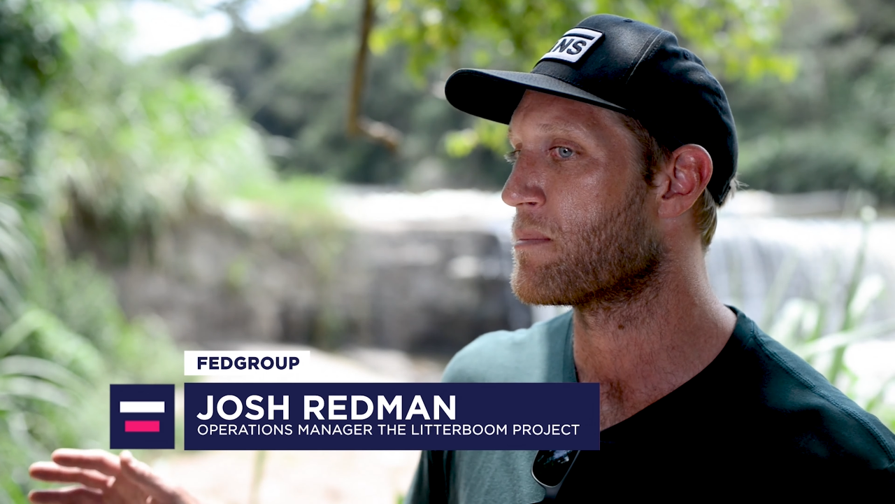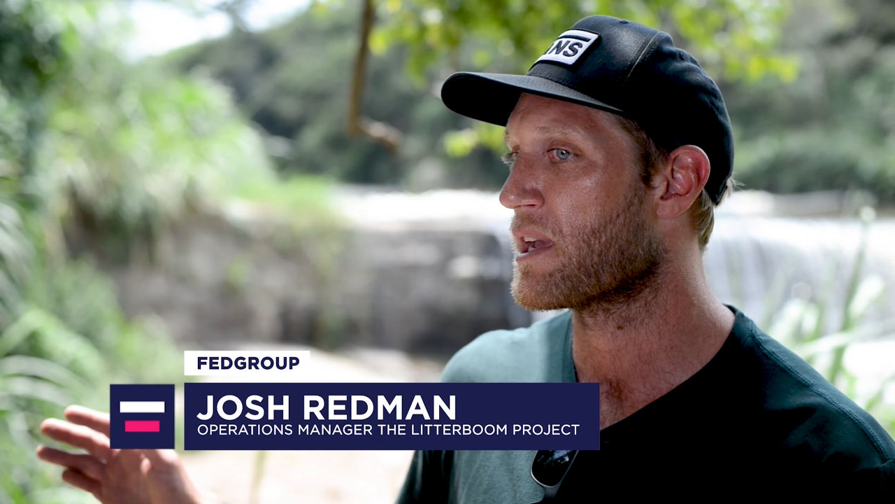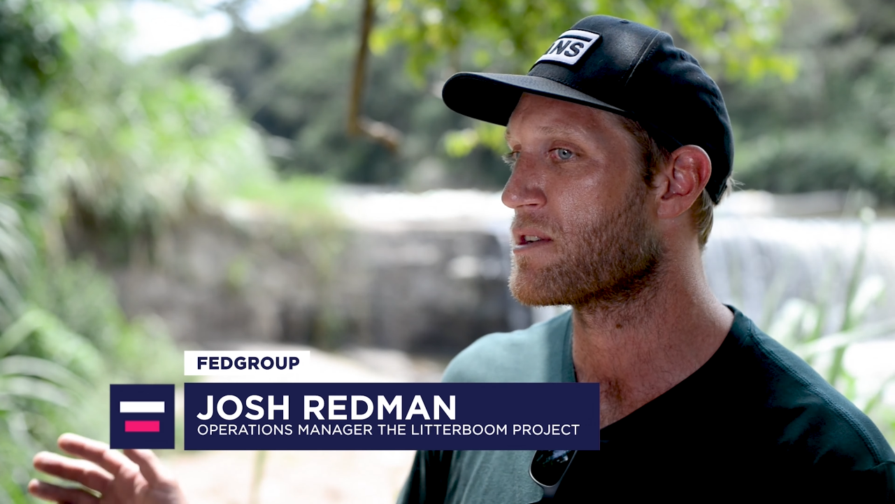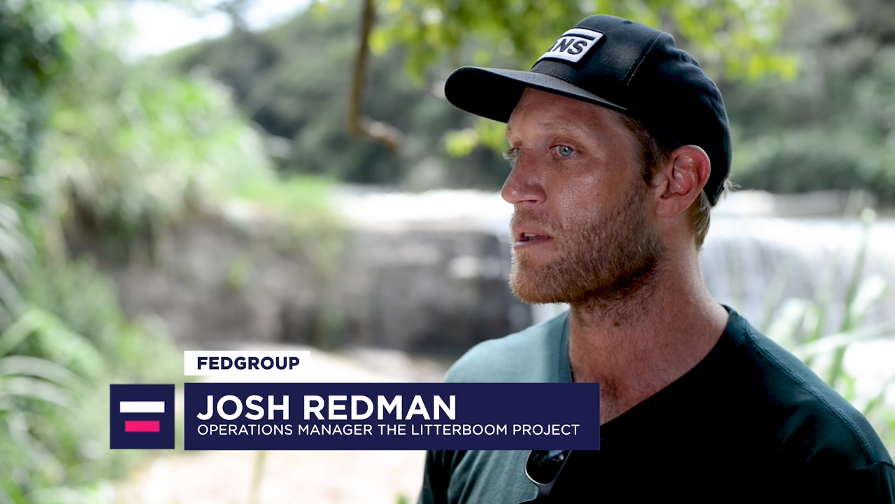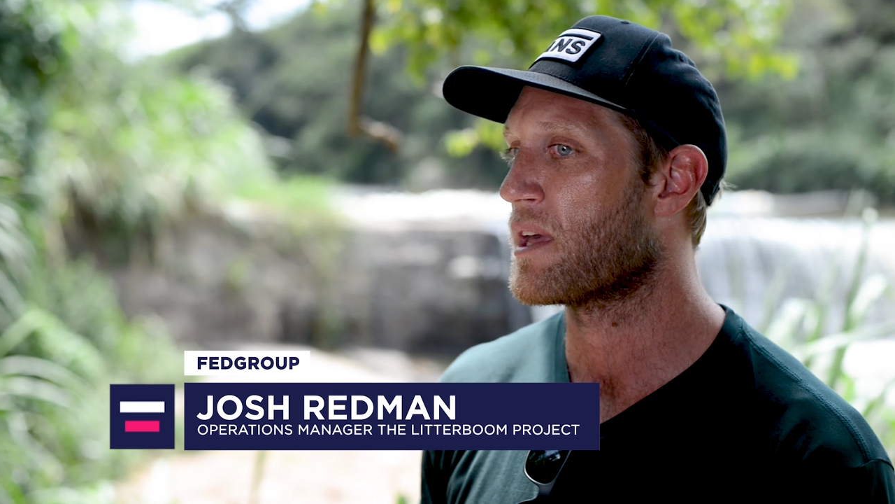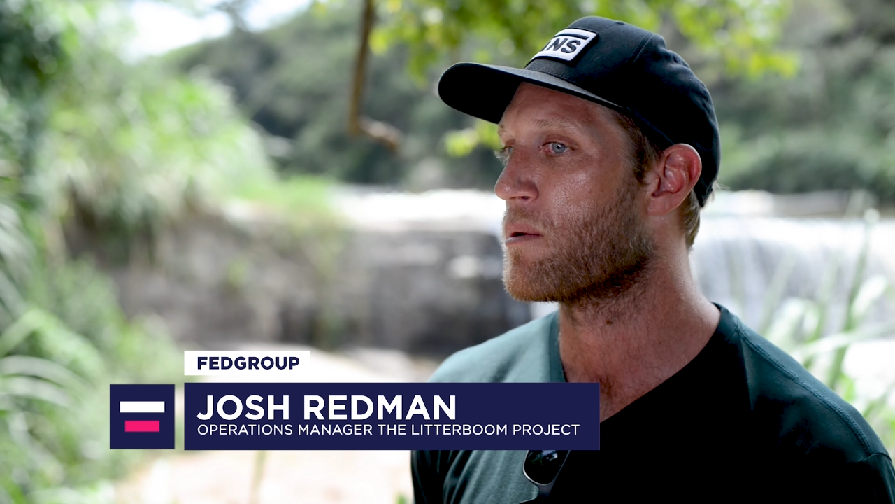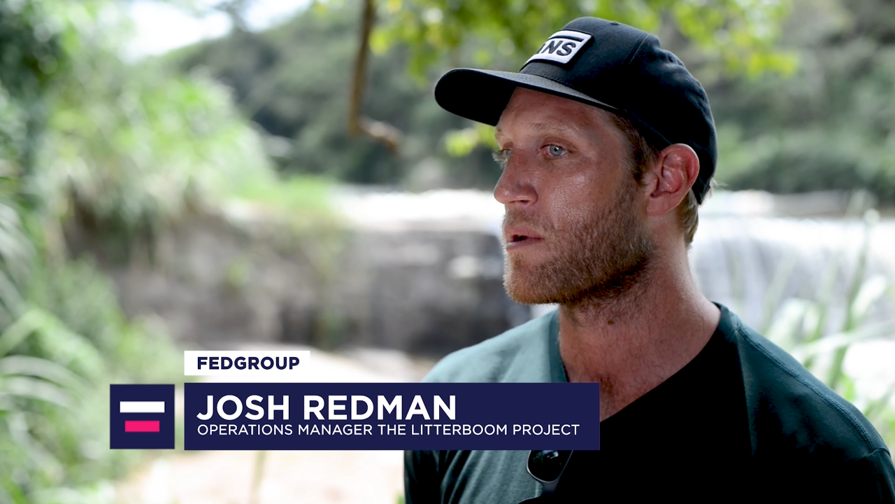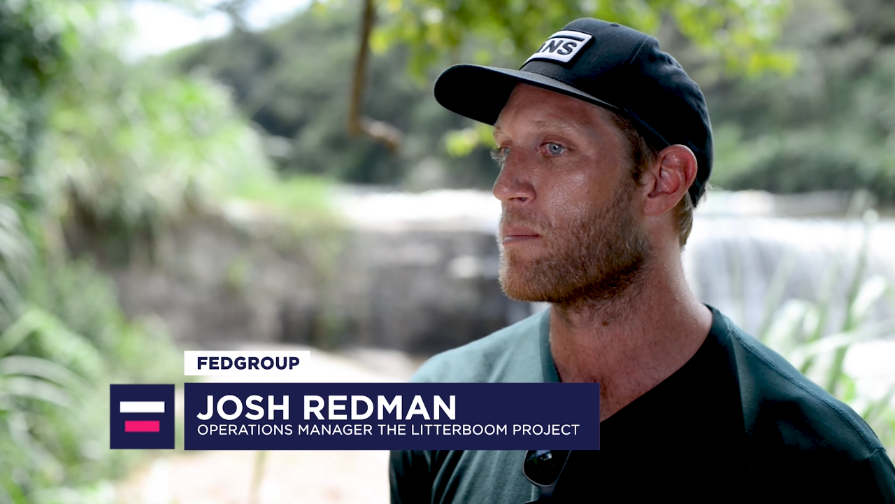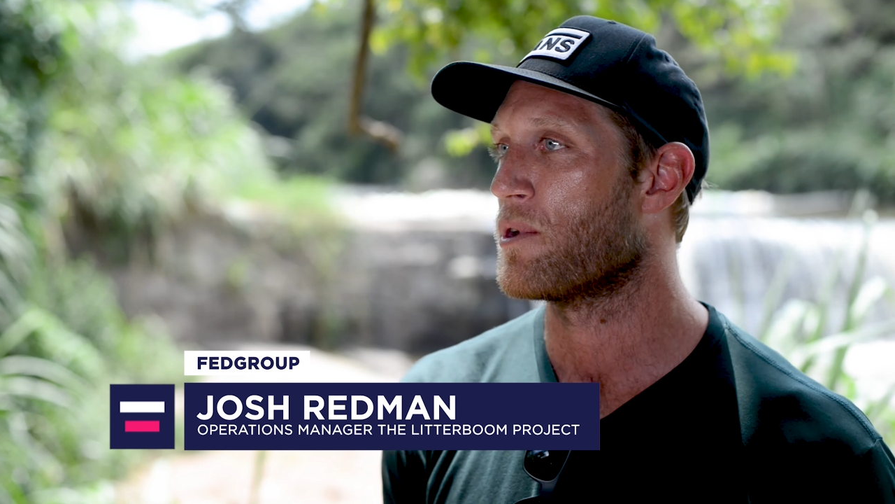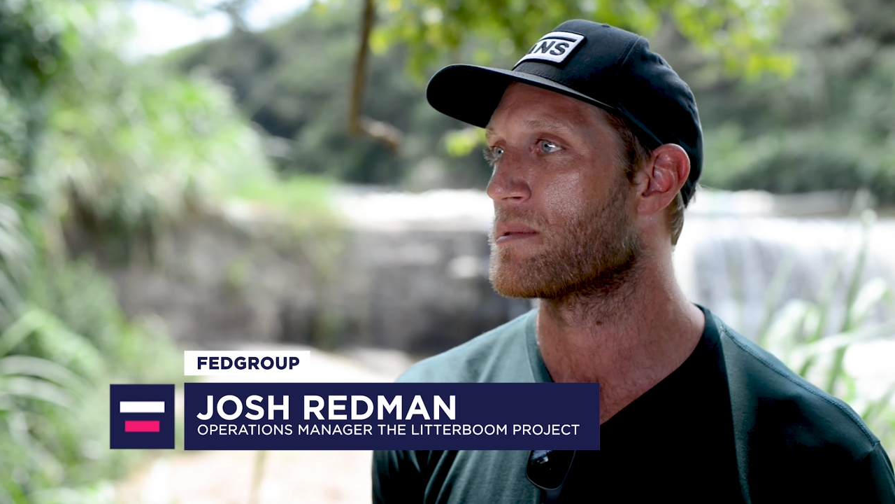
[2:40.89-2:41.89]
make sure that all
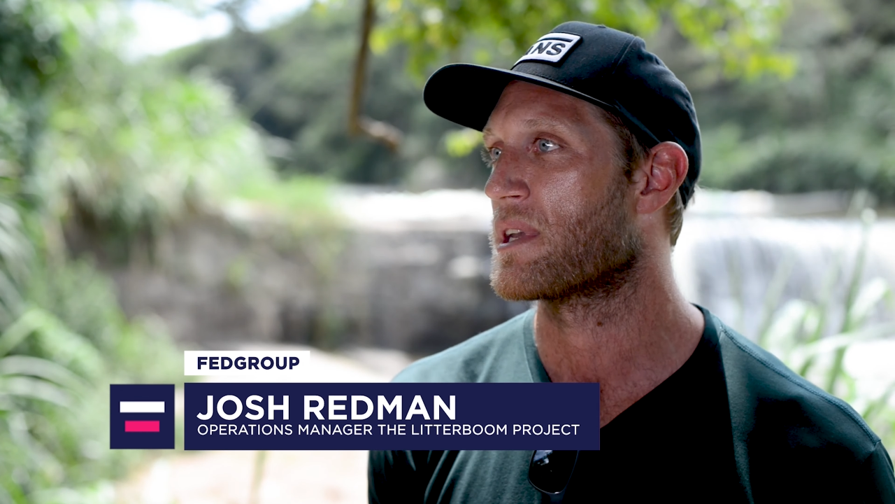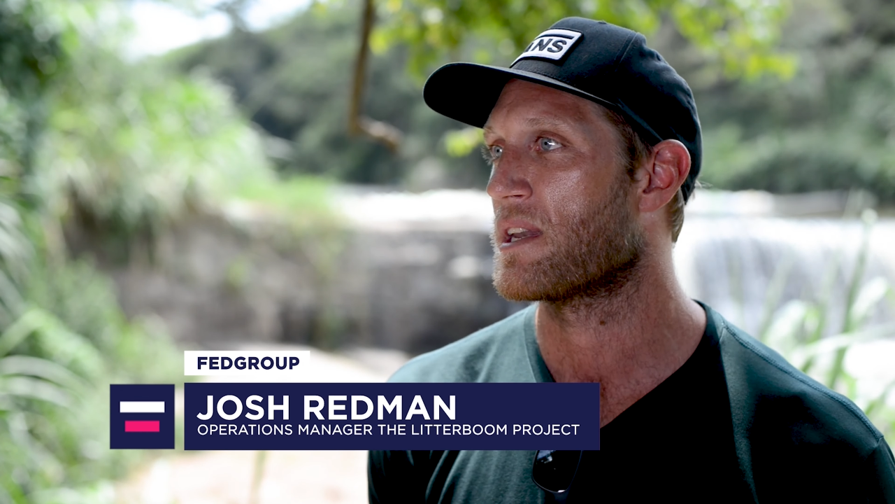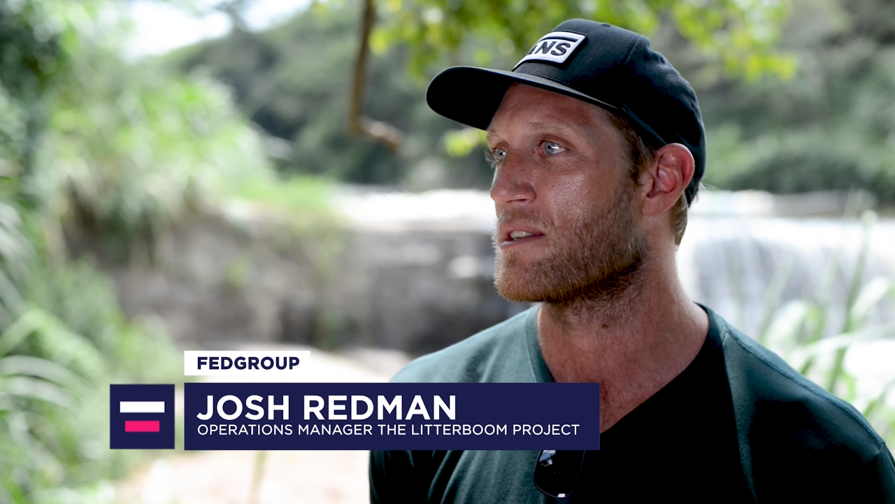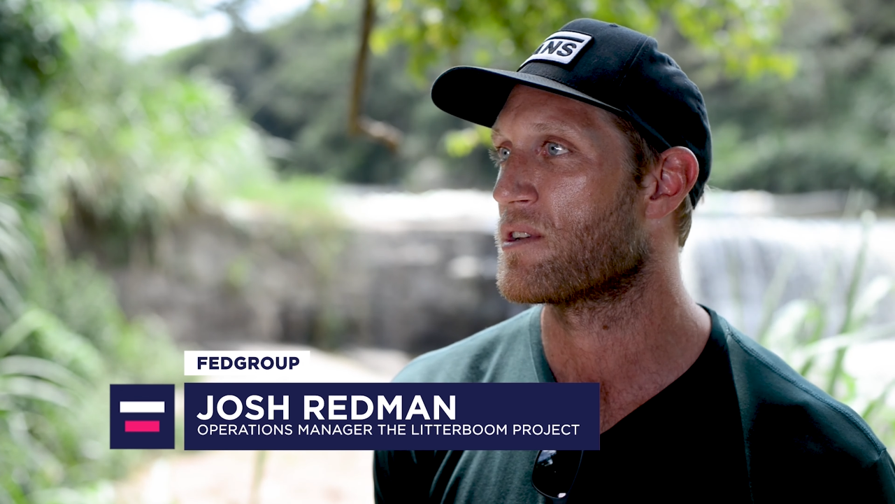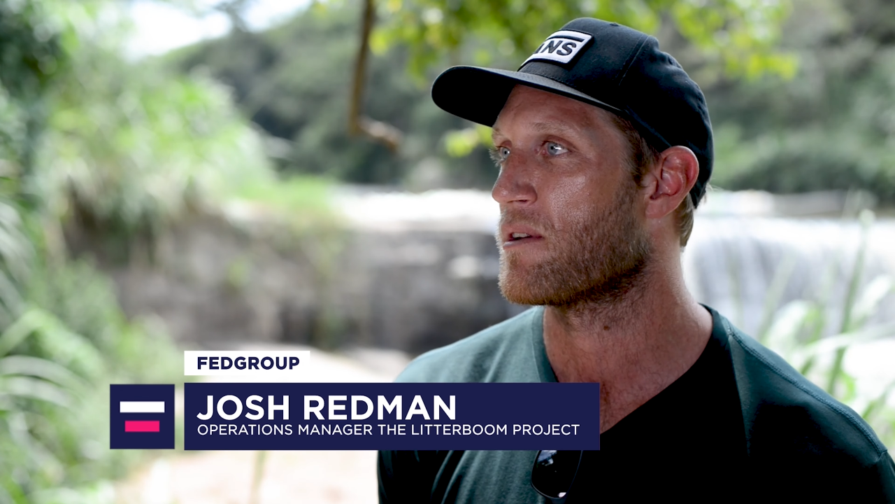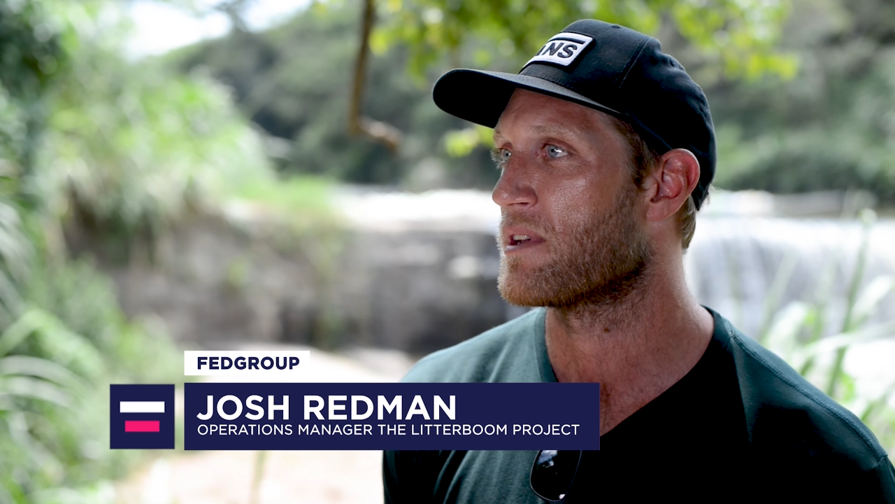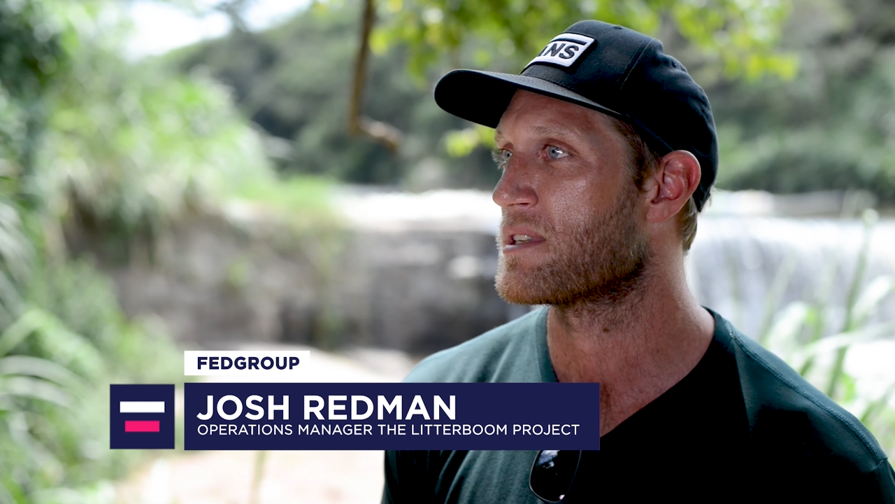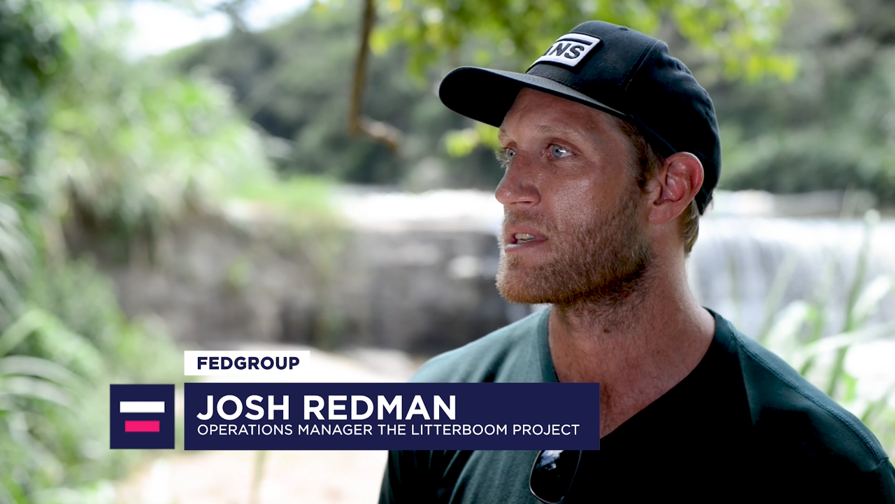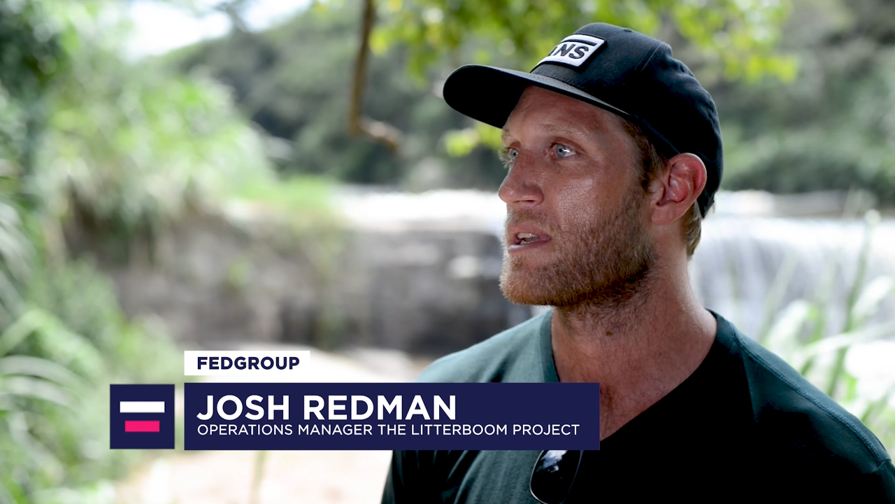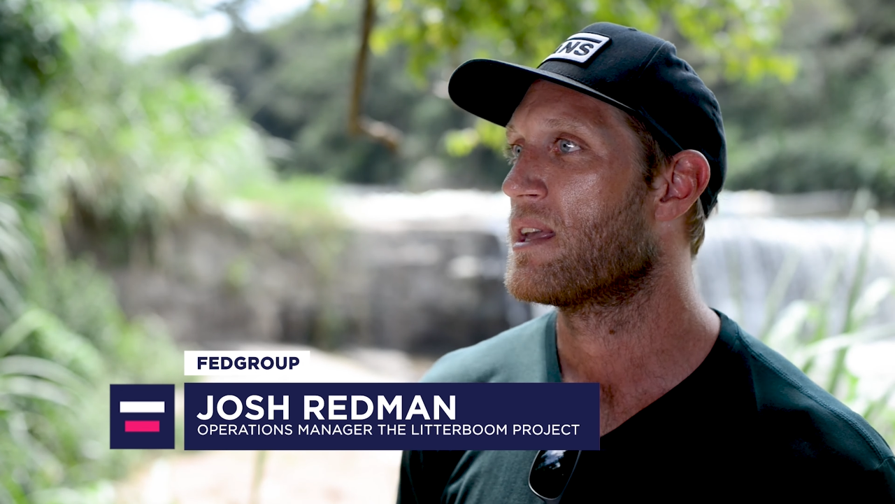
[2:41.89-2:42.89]
the booms are getting serviced,